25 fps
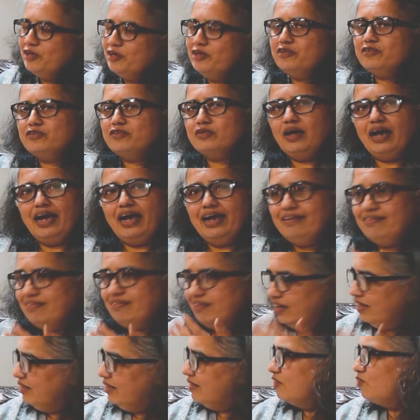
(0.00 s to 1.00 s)
So I
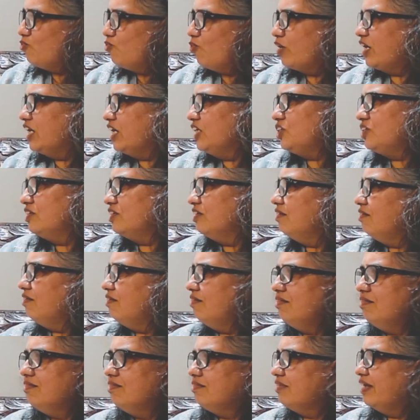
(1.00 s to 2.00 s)
think this
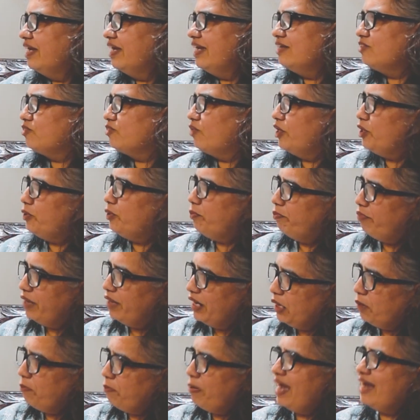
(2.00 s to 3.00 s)
vocational thing is going to
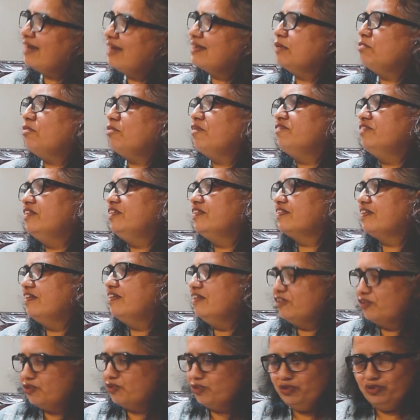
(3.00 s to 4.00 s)
bring back some of the
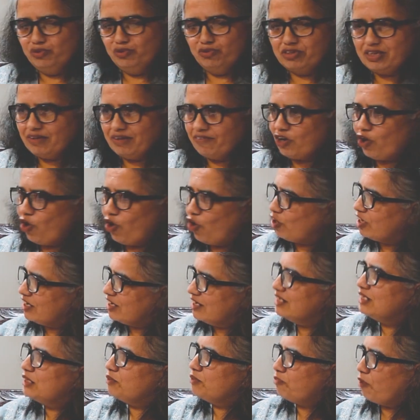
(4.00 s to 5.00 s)
skills to use our
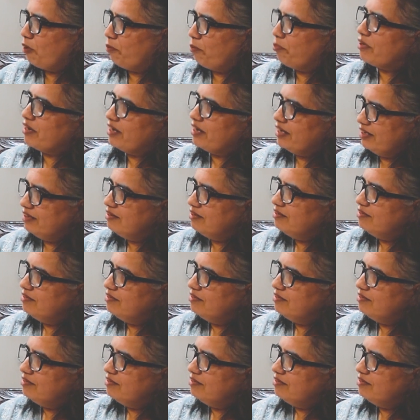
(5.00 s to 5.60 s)
organs properly.